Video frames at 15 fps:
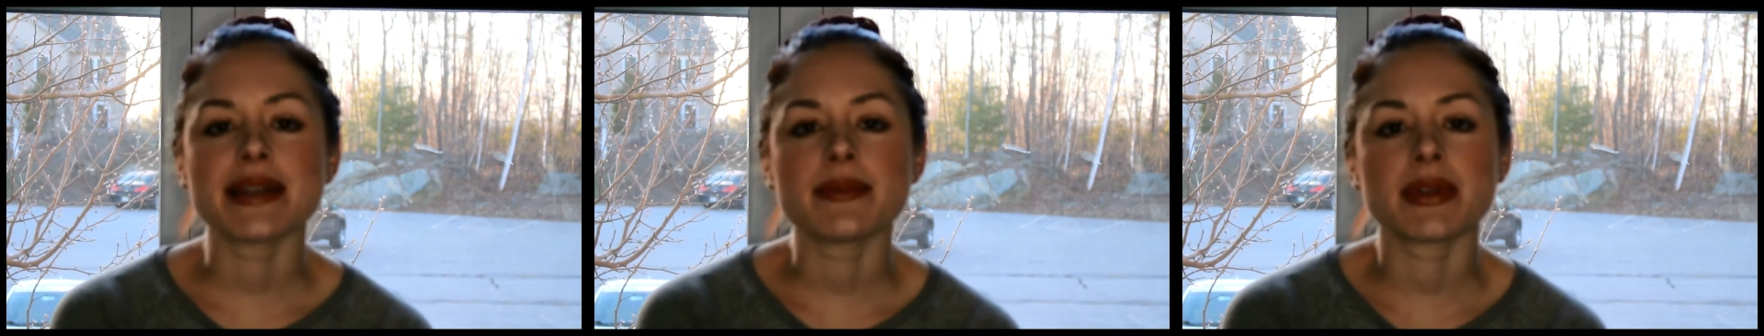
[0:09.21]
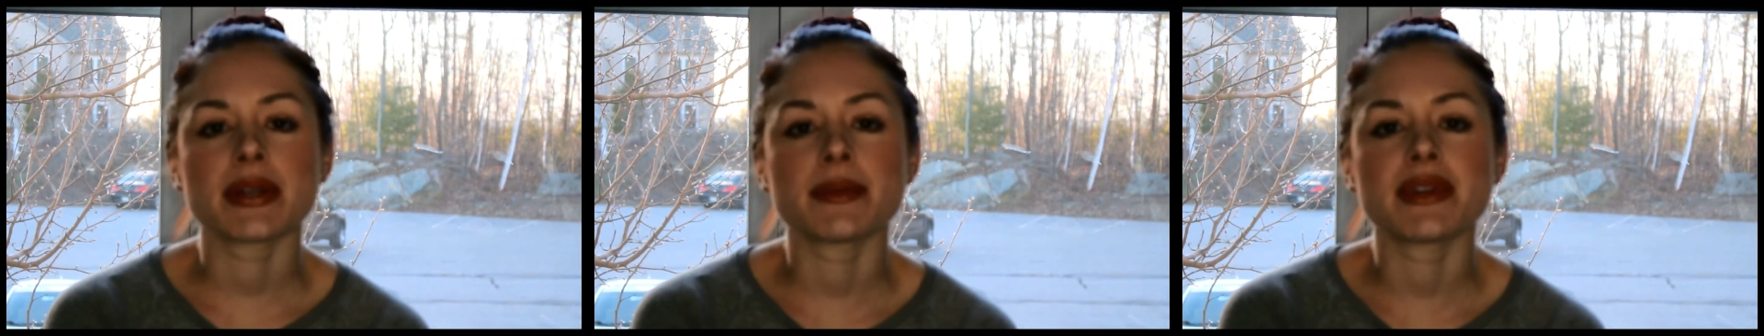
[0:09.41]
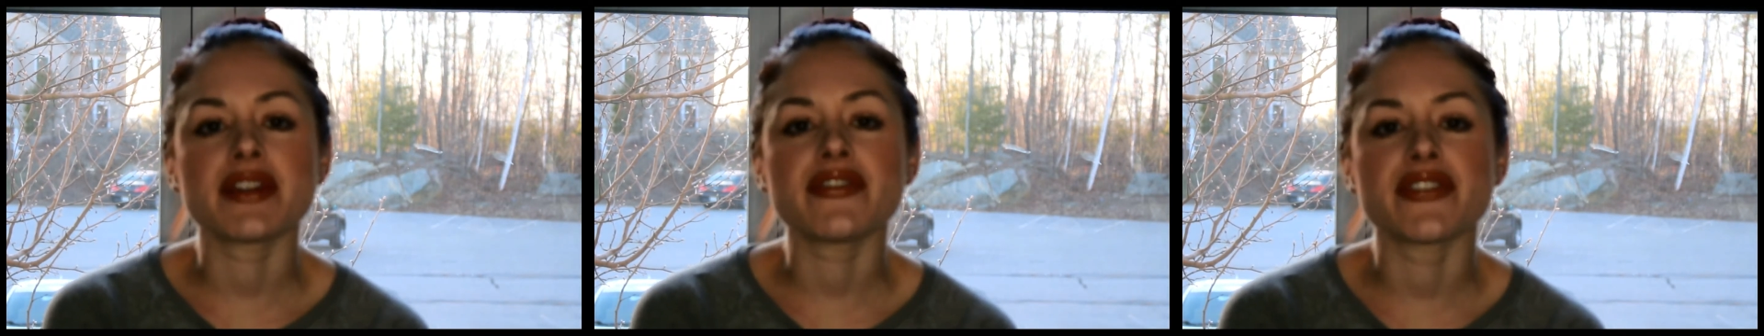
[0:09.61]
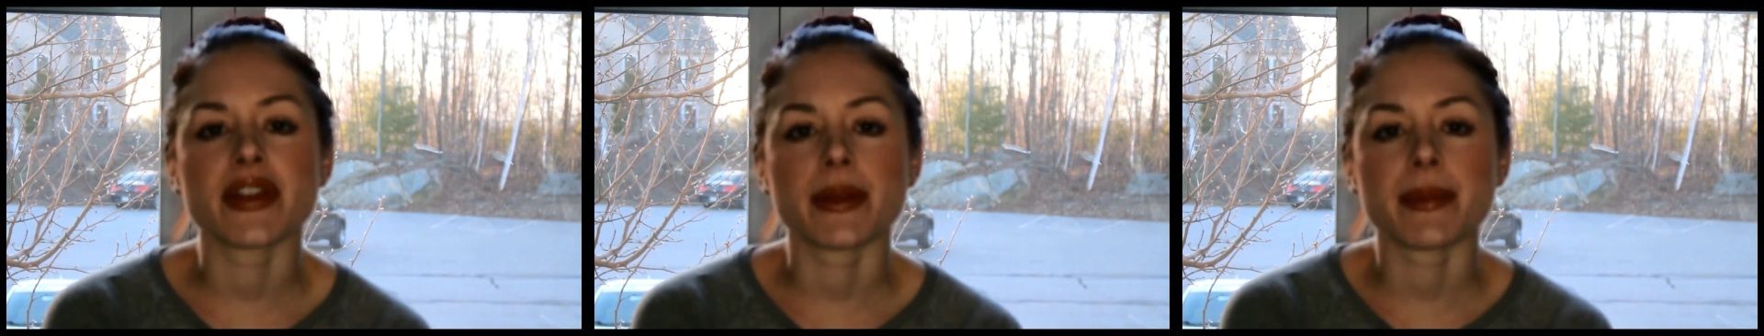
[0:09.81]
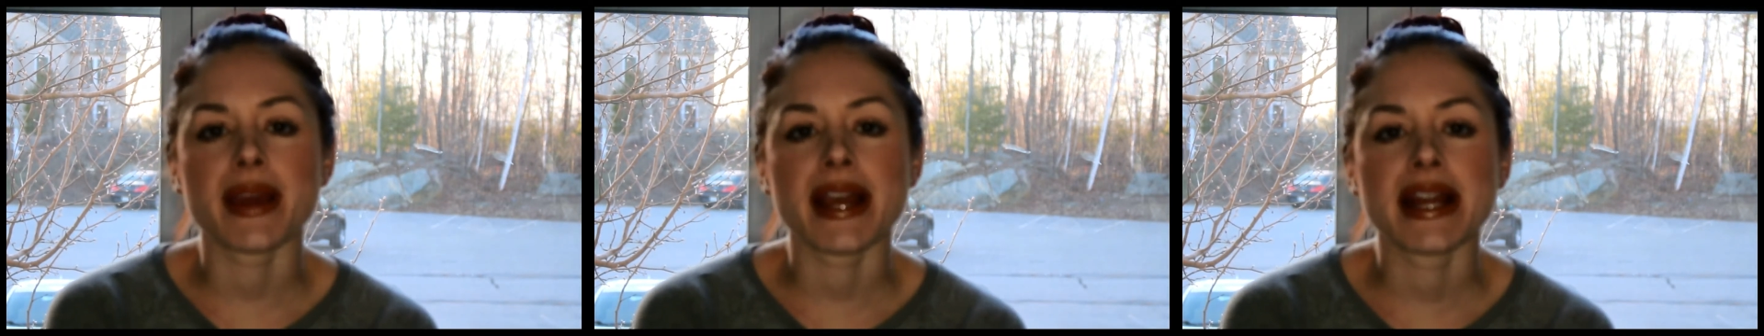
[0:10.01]
I'm going to be
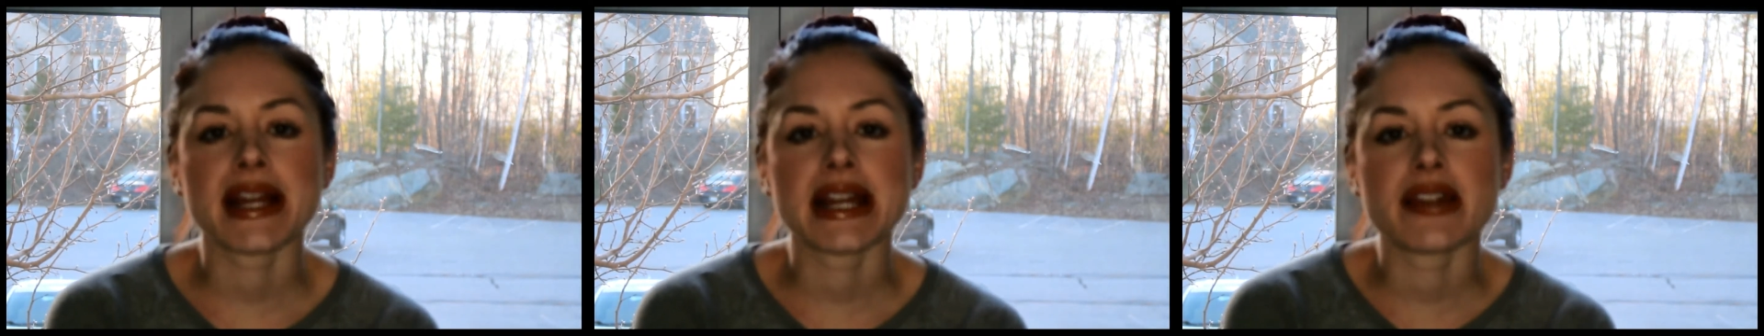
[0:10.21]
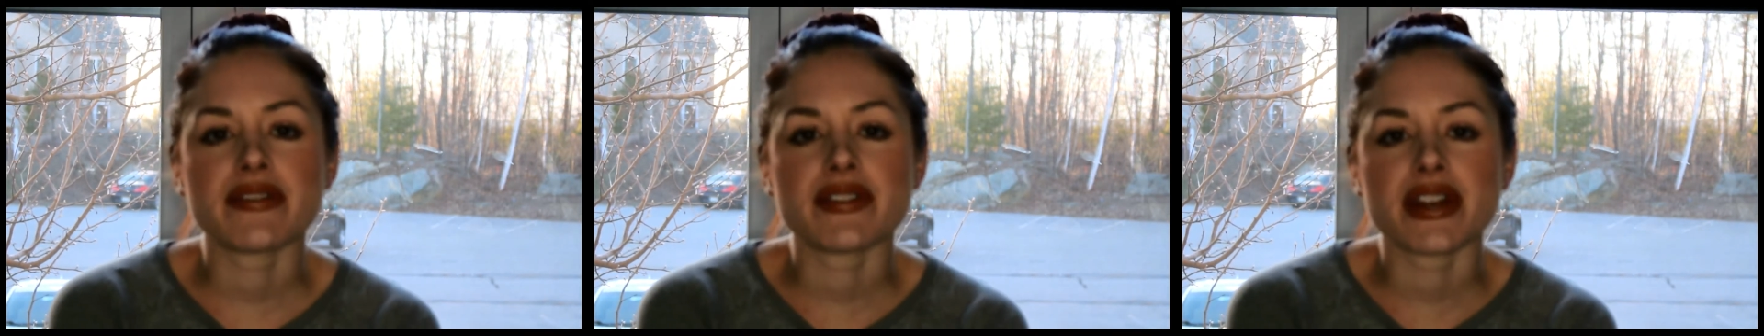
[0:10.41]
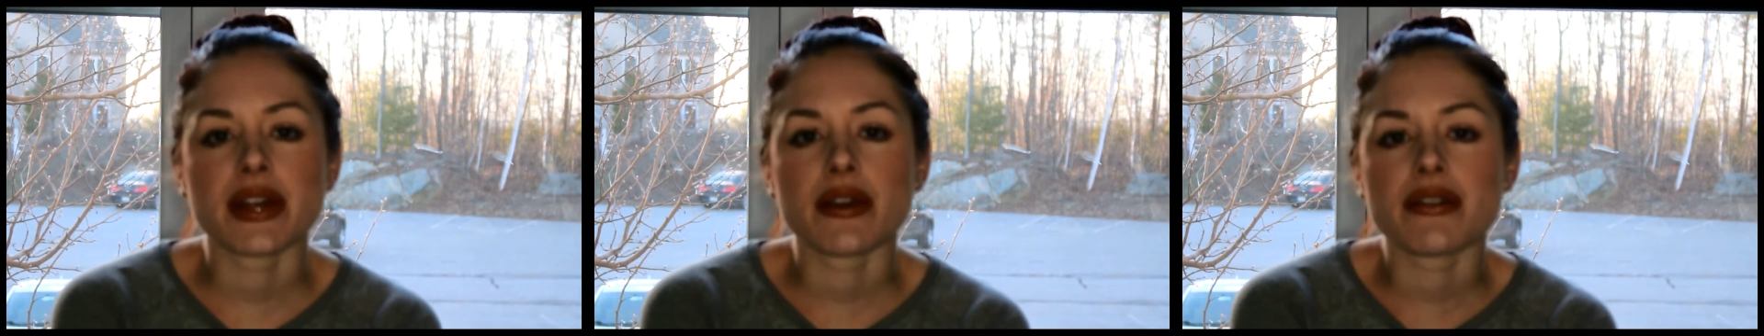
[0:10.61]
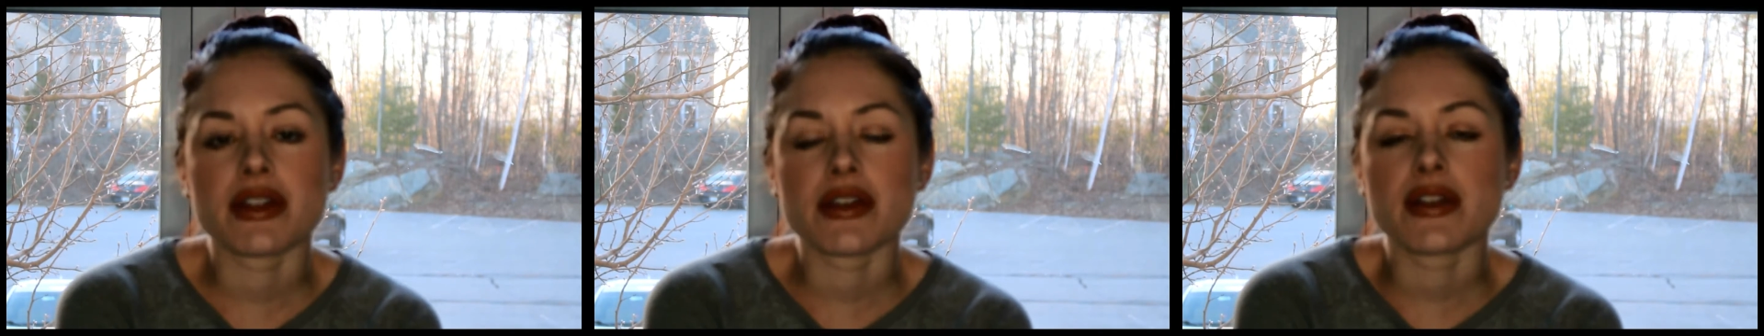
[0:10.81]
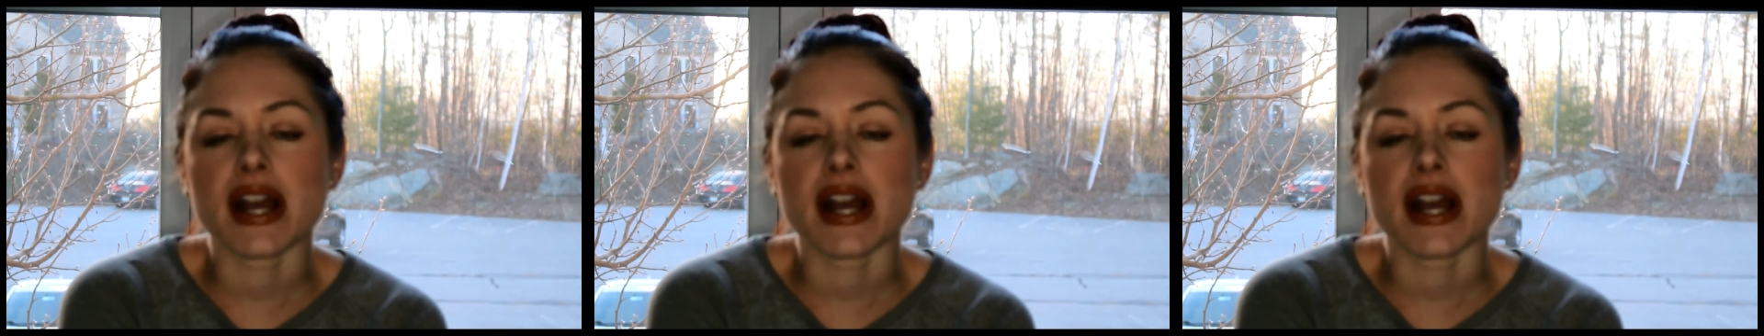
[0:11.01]
filming the video that you